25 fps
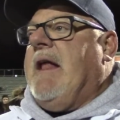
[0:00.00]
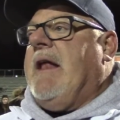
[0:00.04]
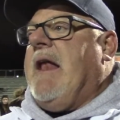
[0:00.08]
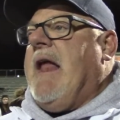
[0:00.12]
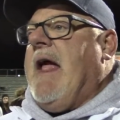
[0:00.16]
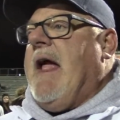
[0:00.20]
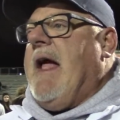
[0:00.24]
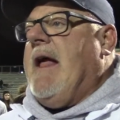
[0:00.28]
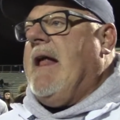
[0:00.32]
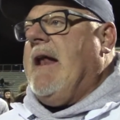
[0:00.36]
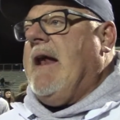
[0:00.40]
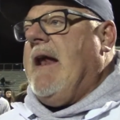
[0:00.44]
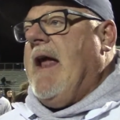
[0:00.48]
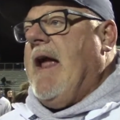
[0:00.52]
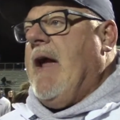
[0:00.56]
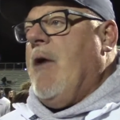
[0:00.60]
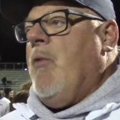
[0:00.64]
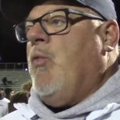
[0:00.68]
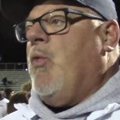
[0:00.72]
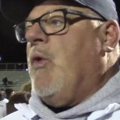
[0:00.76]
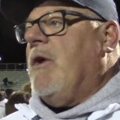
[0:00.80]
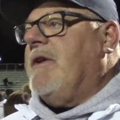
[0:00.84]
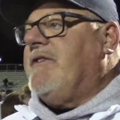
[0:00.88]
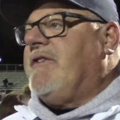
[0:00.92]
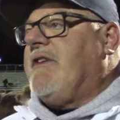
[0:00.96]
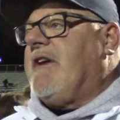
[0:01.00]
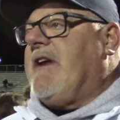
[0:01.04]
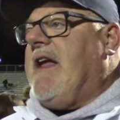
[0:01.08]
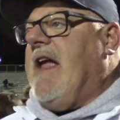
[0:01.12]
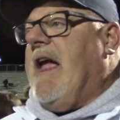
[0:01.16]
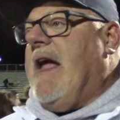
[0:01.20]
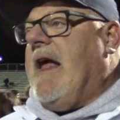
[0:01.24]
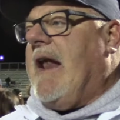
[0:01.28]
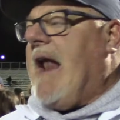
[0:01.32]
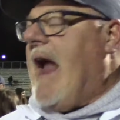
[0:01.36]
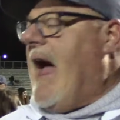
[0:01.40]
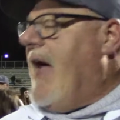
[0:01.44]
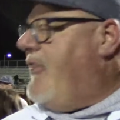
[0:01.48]
and and once
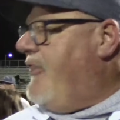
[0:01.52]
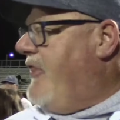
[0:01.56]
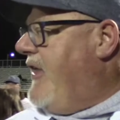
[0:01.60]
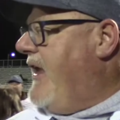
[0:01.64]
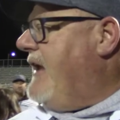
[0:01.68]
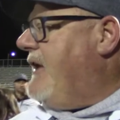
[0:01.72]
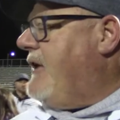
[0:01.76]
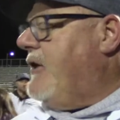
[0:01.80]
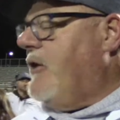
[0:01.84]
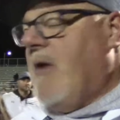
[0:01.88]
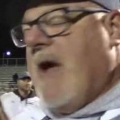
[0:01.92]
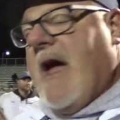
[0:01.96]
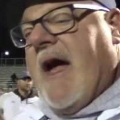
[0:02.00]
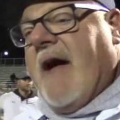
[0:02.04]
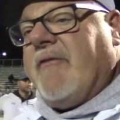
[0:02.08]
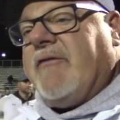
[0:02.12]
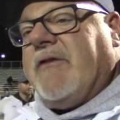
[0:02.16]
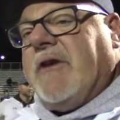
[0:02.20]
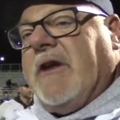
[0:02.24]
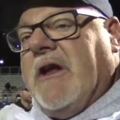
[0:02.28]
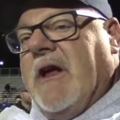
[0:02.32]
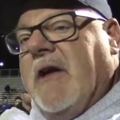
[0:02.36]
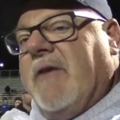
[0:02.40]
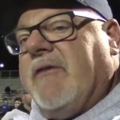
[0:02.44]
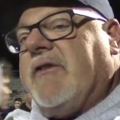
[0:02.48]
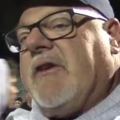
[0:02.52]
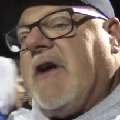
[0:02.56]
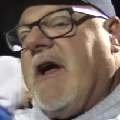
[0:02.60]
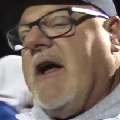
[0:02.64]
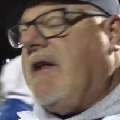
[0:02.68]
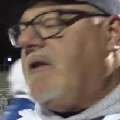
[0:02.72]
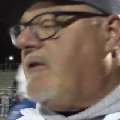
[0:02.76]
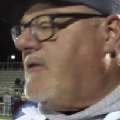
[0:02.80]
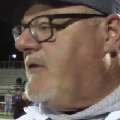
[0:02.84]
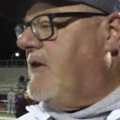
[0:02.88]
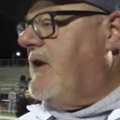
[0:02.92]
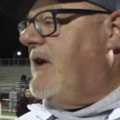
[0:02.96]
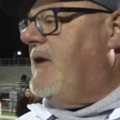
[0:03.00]
again, I think you have to give
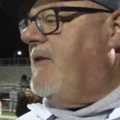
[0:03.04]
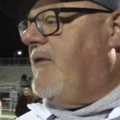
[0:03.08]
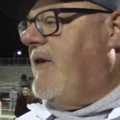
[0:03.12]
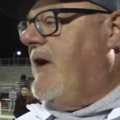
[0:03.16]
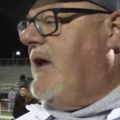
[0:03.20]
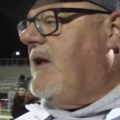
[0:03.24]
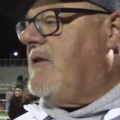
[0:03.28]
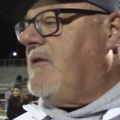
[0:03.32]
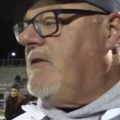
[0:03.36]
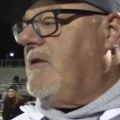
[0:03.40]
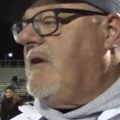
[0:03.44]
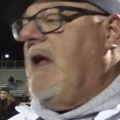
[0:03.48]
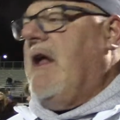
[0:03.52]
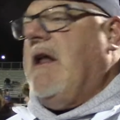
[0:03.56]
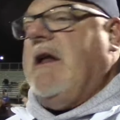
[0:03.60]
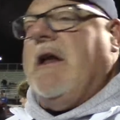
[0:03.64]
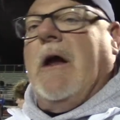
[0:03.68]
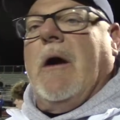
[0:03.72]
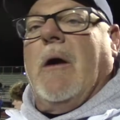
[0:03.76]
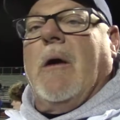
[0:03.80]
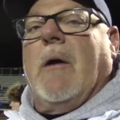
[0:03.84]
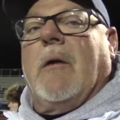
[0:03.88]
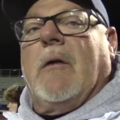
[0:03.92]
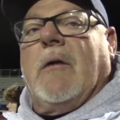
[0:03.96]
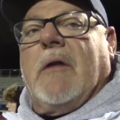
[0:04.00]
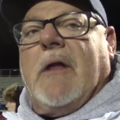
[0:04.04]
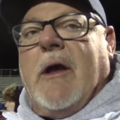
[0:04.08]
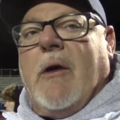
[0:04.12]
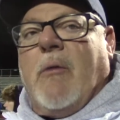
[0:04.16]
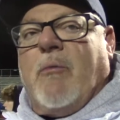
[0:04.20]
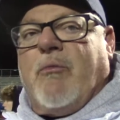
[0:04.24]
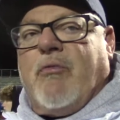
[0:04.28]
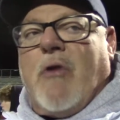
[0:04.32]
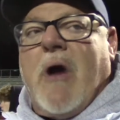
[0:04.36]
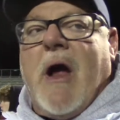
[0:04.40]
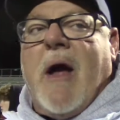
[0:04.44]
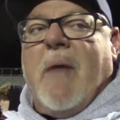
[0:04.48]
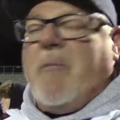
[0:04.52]
Scott's defense and their their
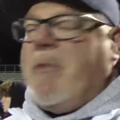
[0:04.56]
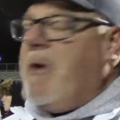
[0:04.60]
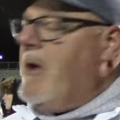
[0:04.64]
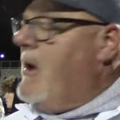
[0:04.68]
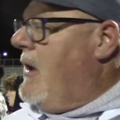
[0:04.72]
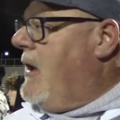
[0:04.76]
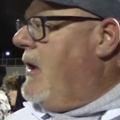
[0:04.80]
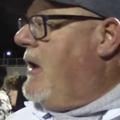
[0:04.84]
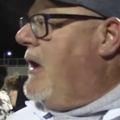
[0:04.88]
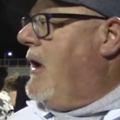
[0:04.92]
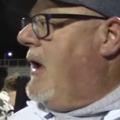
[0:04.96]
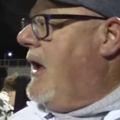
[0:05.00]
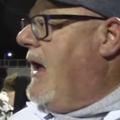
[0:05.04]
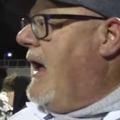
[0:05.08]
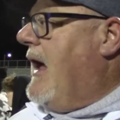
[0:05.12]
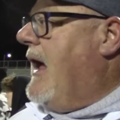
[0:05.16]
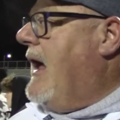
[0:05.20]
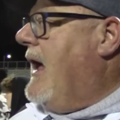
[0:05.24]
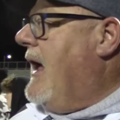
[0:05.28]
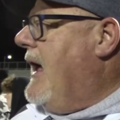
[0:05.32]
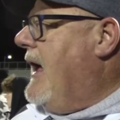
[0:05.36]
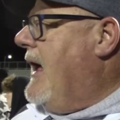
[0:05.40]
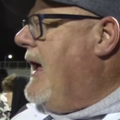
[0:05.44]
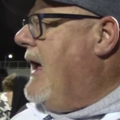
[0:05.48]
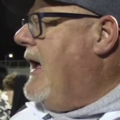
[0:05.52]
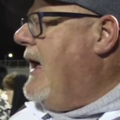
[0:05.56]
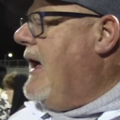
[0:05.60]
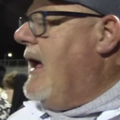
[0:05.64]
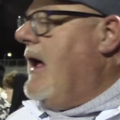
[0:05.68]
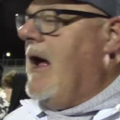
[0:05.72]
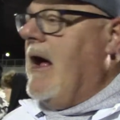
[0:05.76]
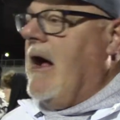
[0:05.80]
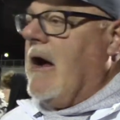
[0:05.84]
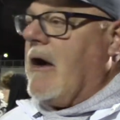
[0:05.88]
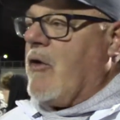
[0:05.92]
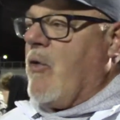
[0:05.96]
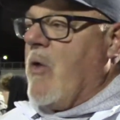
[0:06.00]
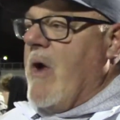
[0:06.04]
prep uh,
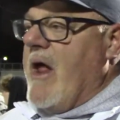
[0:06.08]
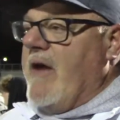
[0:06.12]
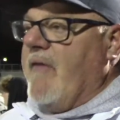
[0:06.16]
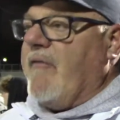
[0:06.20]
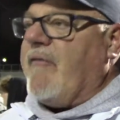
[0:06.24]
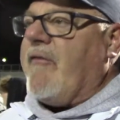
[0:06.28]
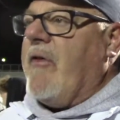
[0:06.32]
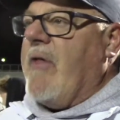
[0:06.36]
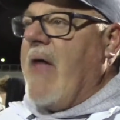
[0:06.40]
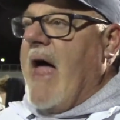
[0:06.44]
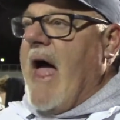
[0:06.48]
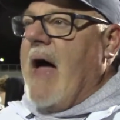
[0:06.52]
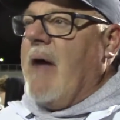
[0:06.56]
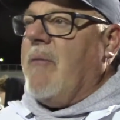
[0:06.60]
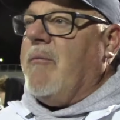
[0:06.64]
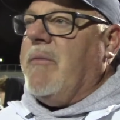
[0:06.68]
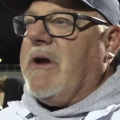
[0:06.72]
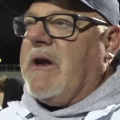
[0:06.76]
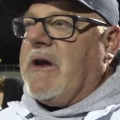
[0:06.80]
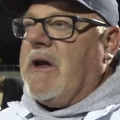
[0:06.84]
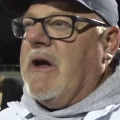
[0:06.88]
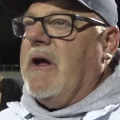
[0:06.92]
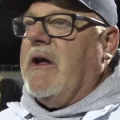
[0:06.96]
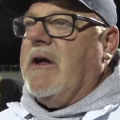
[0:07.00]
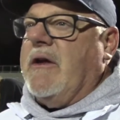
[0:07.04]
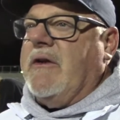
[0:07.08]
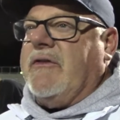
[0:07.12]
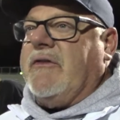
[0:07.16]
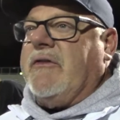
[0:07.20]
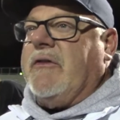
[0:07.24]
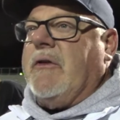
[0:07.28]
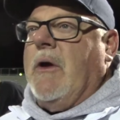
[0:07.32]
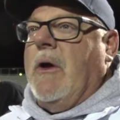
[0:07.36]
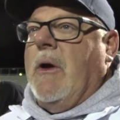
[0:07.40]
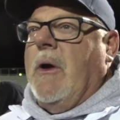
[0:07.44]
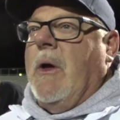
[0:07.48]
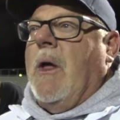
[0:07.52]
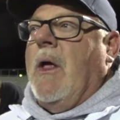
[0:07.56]
uh, credit for that
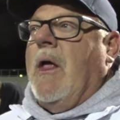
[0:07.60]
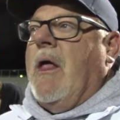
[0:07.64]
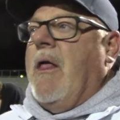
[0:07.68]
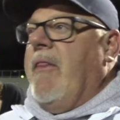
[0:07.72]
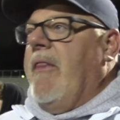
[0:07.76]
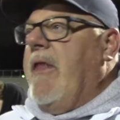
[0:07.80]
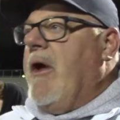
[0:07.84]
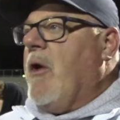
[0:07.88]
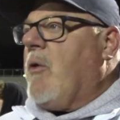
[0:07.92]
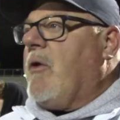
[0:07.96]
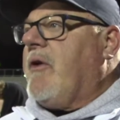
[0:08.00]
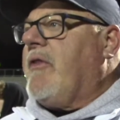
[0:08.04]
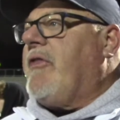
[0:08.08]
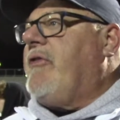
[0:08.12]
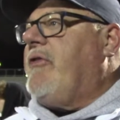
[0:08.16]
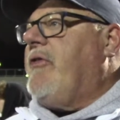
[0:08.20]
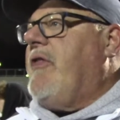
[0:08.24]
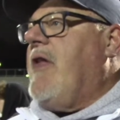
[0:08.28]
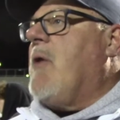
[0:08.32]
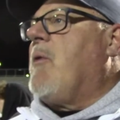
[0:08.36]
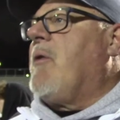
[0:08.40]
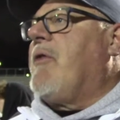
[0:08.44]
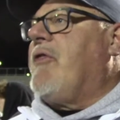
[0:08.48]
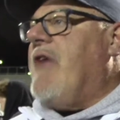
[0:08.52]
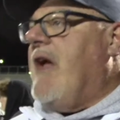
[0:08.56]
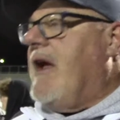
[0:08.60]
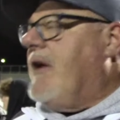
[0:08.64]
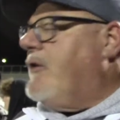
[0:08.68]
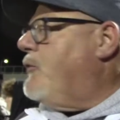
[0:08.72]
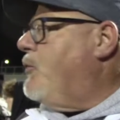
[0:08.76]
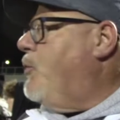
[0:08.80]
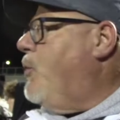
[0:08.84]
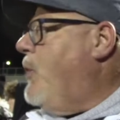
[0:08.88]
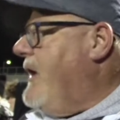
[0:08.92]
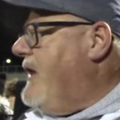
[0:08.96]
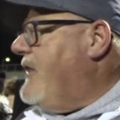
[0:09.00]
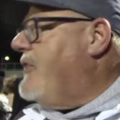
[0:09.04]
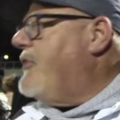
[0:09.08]
because there were there were
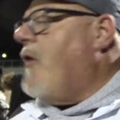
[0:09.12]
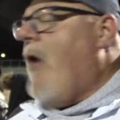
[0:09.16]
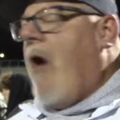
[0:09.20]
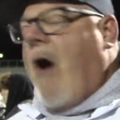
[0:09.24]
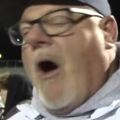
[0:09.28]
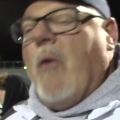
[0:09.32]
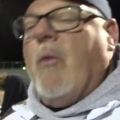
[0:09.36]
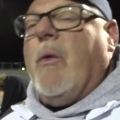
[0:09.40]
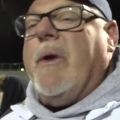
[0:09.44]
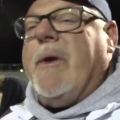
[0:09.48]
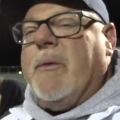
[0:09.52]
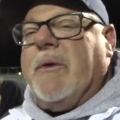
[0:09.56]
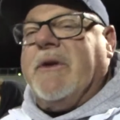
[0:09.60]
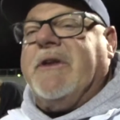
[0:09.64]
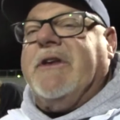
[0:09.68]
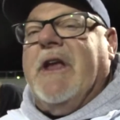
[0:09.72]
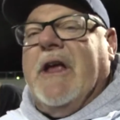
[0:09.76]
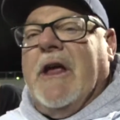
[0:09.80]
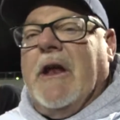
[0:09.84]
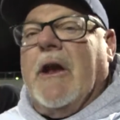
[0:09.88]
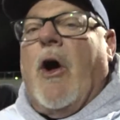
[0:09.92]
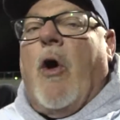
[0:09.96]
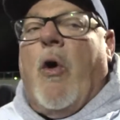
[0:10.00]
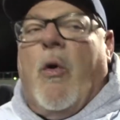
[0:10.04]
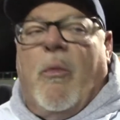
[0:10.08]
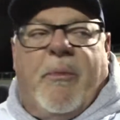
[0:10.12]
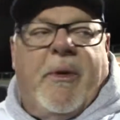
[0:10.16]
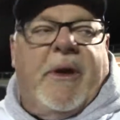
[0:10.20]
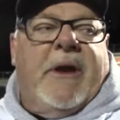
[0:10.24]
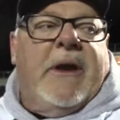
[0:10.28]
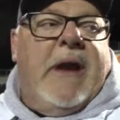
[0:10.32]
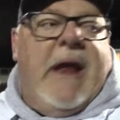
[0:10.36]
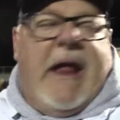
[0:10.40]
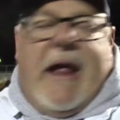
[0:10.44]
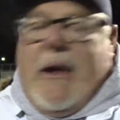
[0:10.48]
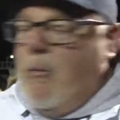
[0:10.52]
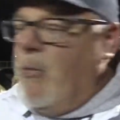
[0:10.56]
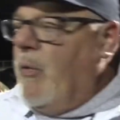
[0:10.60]
things we thought we would get
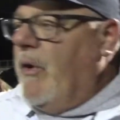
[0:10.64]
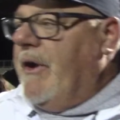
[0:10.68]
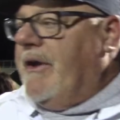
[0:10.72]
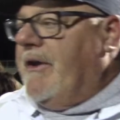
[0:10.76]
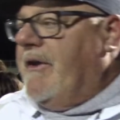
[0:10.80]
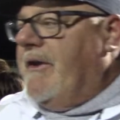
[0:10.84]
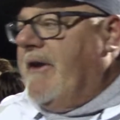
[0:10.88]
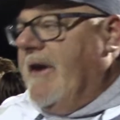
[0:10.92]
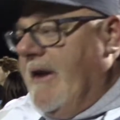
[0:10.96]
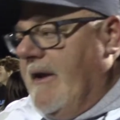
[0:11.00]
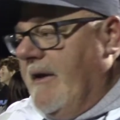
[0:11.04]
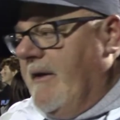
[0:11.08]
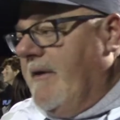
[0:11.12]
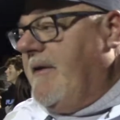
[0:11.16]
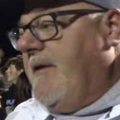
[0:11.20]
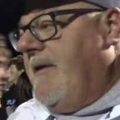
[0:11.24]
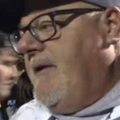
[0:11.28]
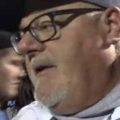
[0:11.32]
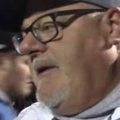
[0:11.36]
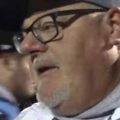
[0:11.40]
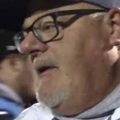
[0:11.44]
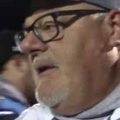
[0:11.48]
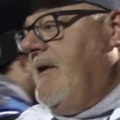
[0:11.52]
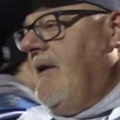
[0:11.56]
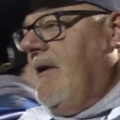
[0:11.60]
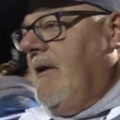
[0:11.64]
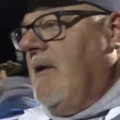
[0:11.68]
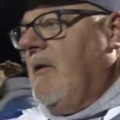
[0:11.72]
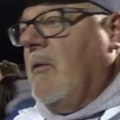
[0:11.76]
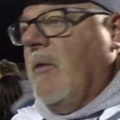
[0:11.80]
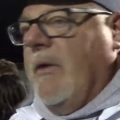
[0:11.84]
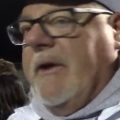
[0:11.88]
open and we didn't we